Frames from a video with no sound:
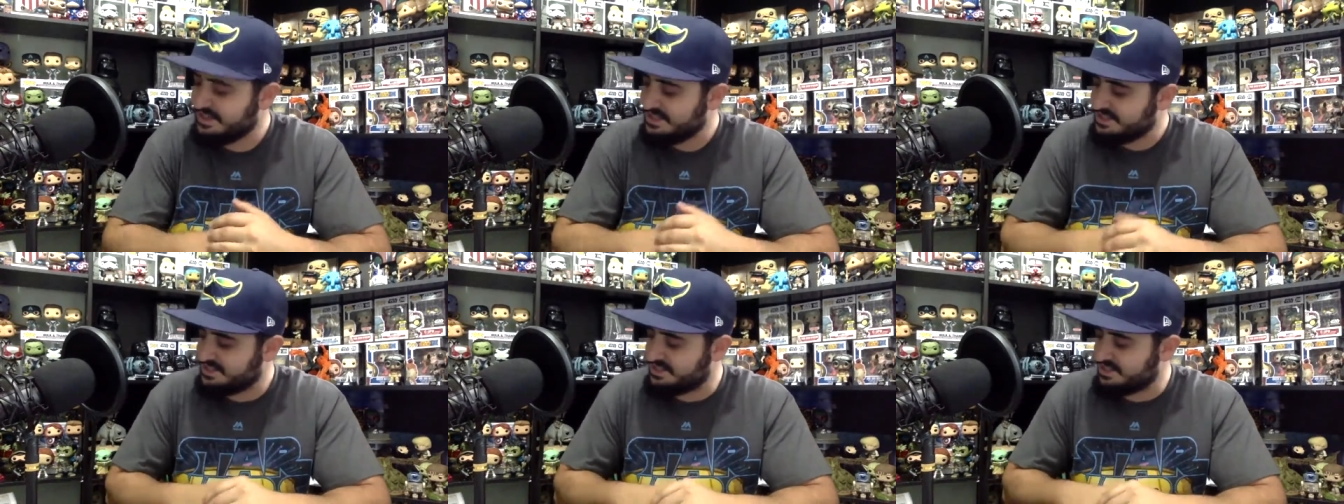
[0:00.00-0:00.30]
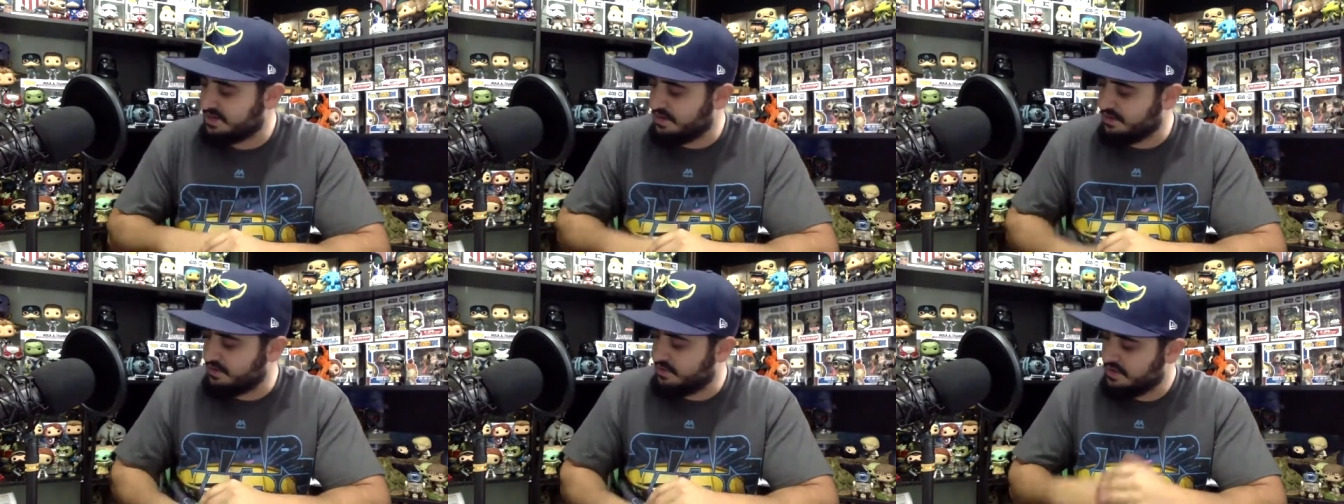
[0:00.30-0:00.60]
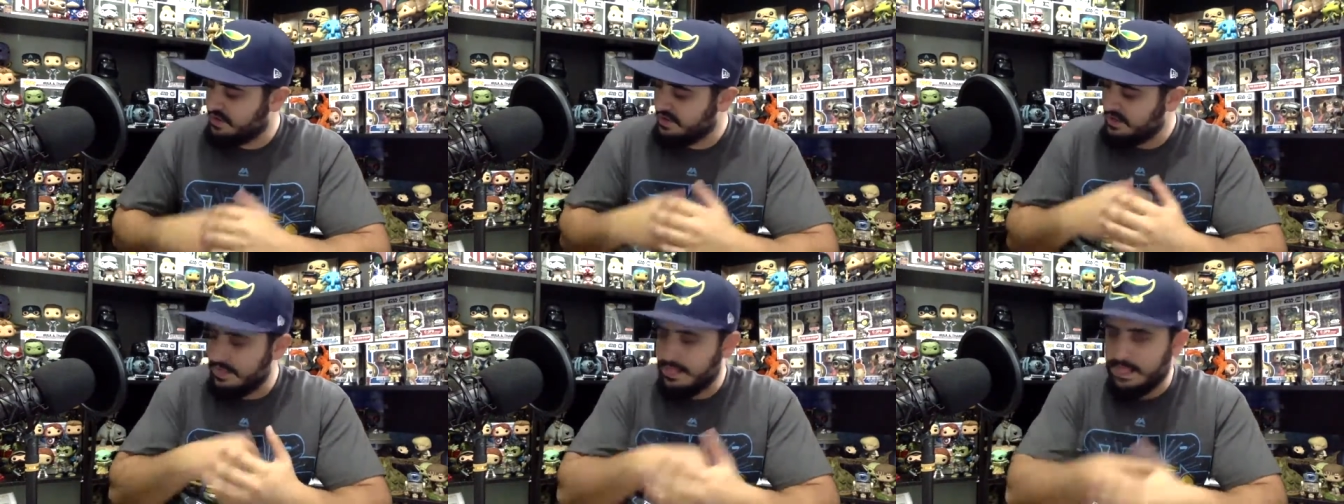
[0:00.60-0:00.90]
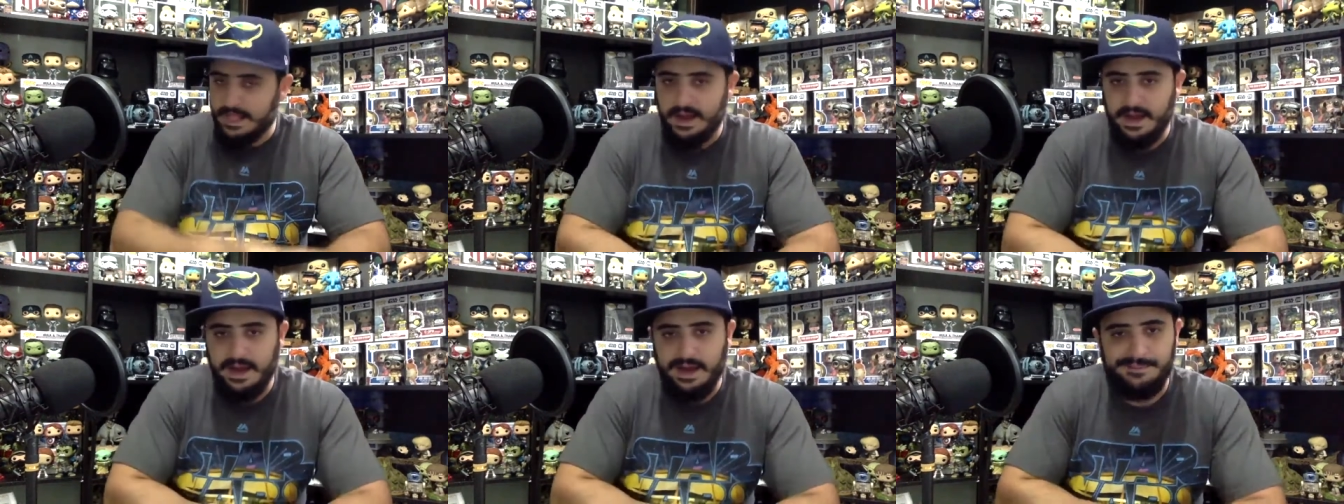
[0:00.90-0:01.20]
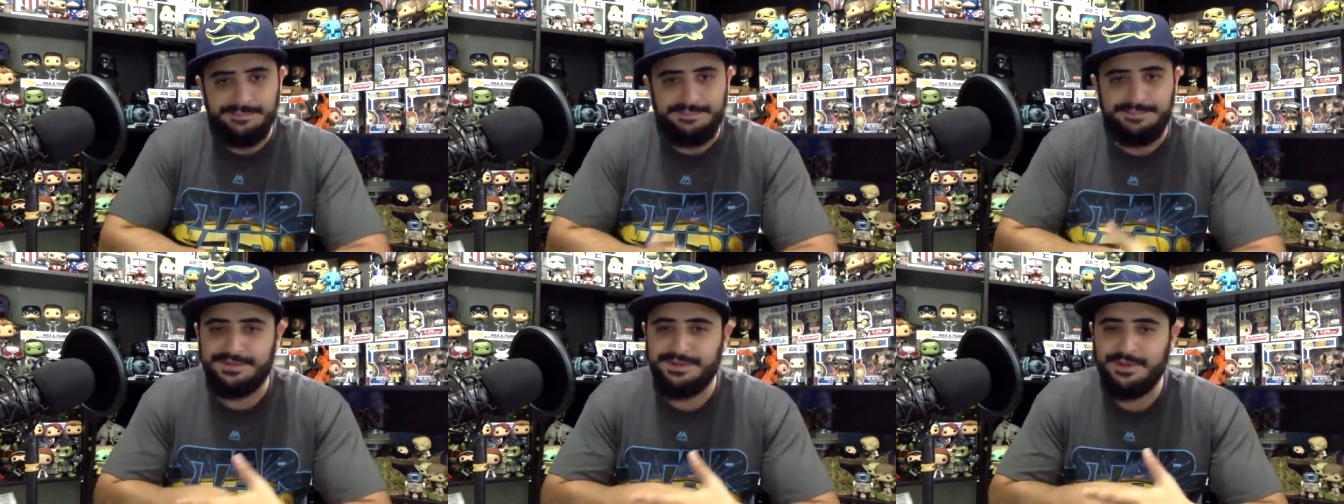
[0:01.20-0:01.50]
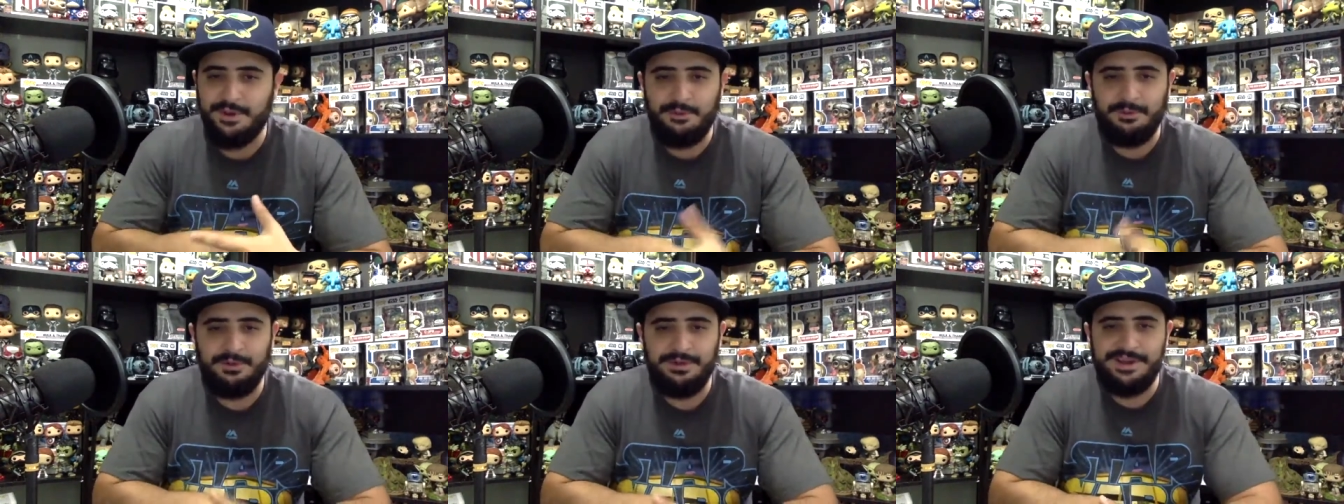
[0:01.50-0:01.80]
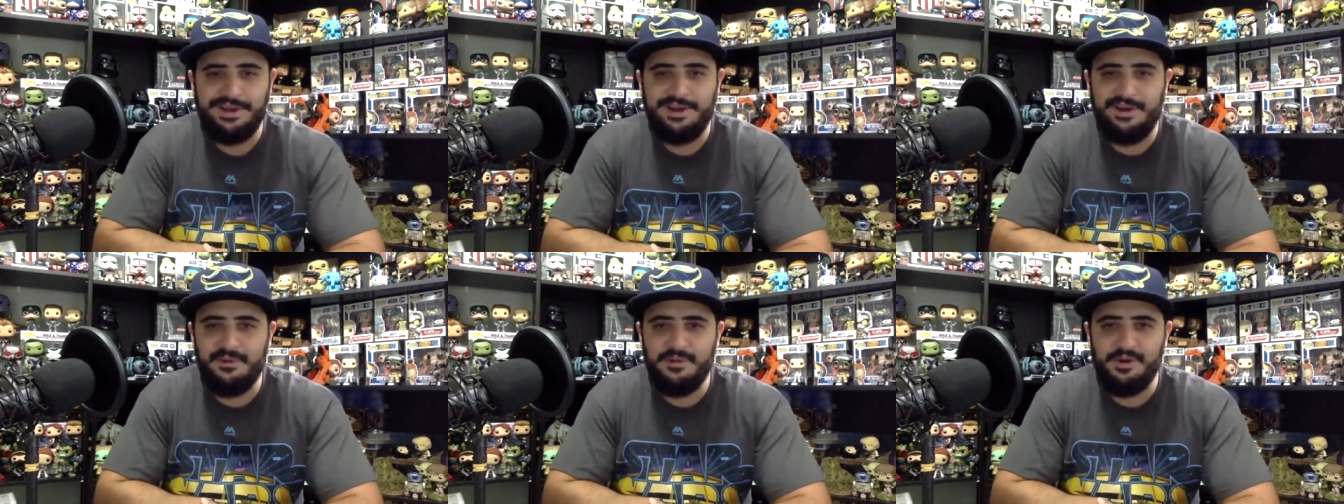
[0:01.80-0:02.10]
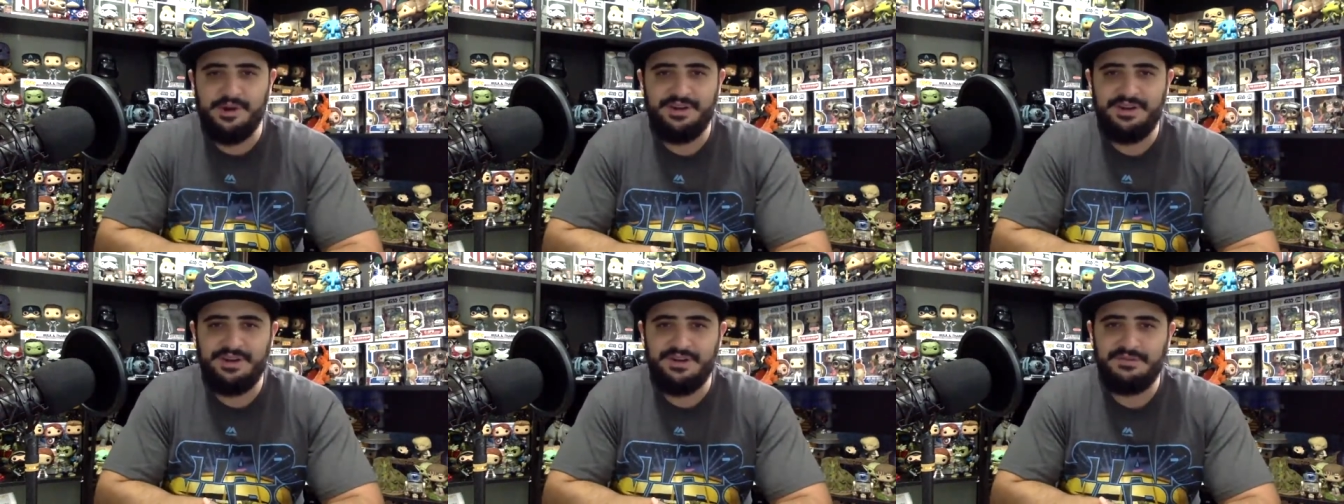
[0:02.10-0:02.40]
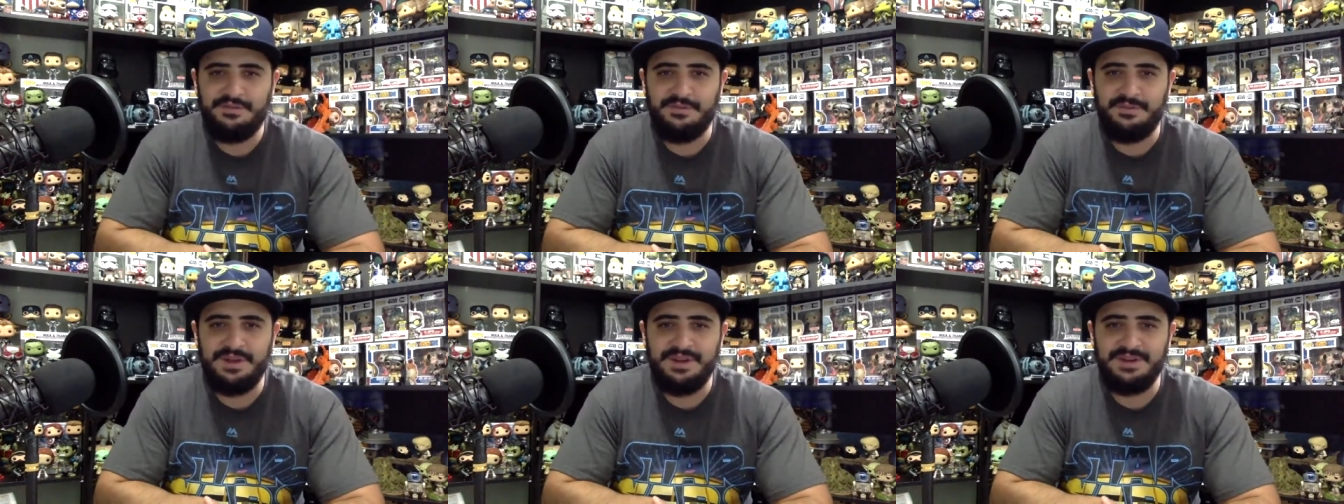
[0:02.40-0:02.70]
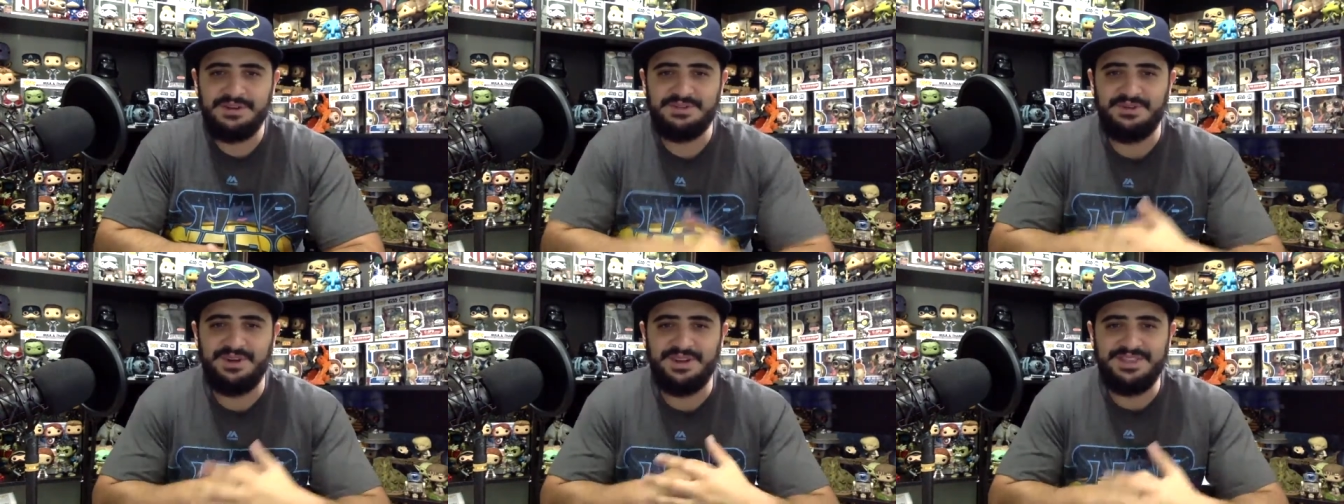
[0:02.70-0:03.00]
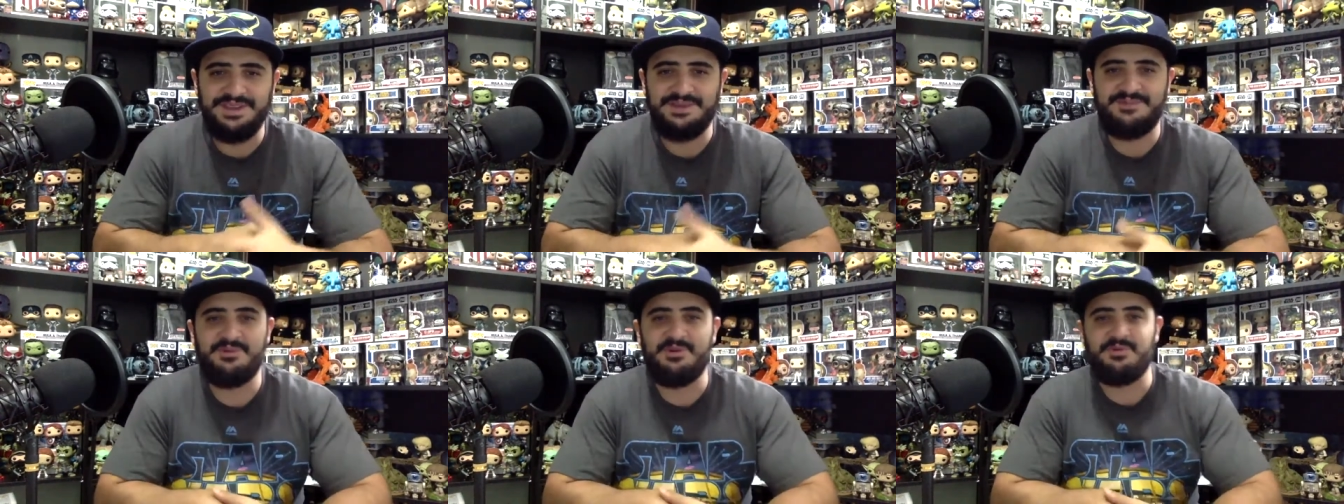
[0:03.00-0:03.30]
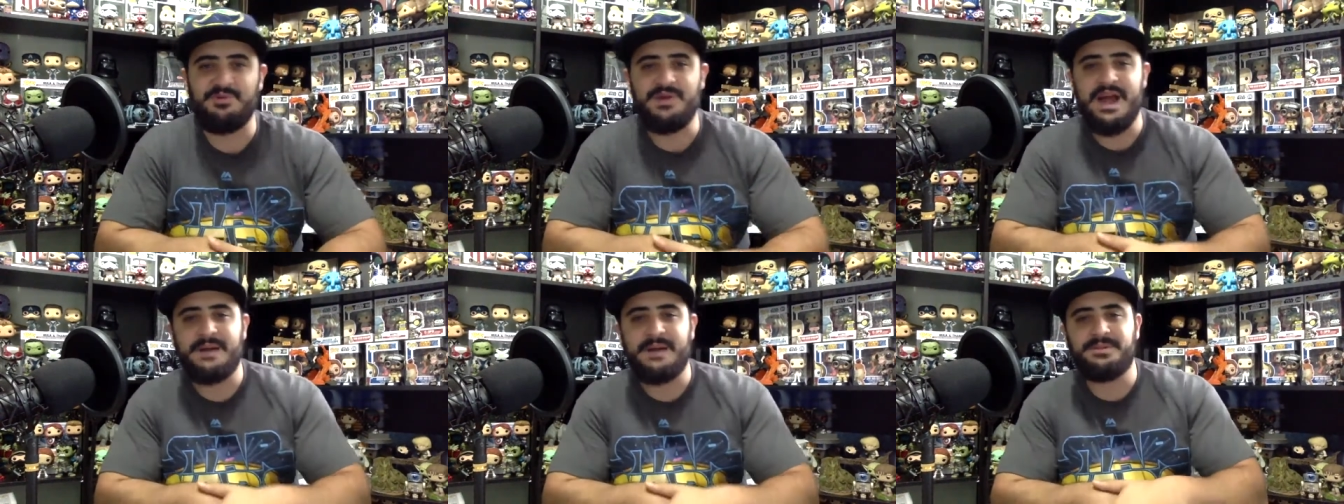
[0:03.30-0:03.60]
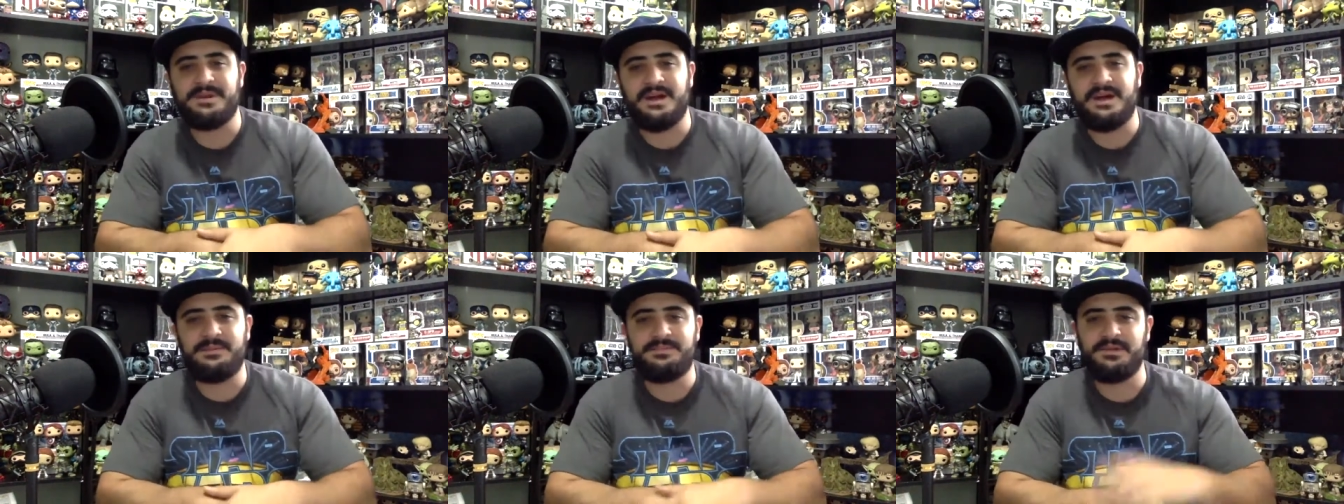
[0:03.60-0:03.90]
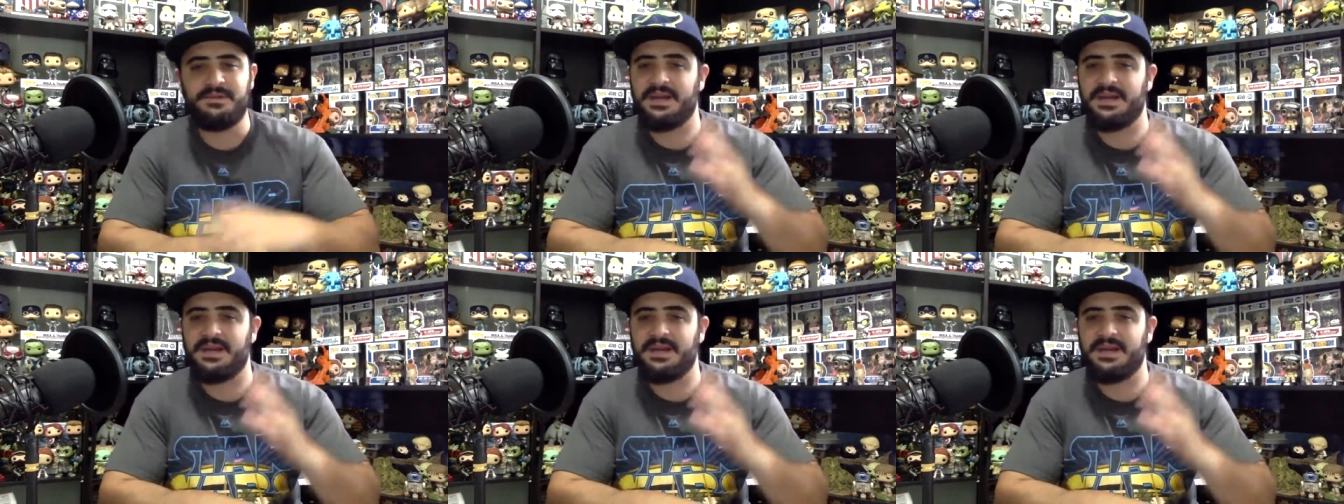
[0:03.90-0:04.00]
So, uh, don't really know where to go from here, so I think we'll wrap it up.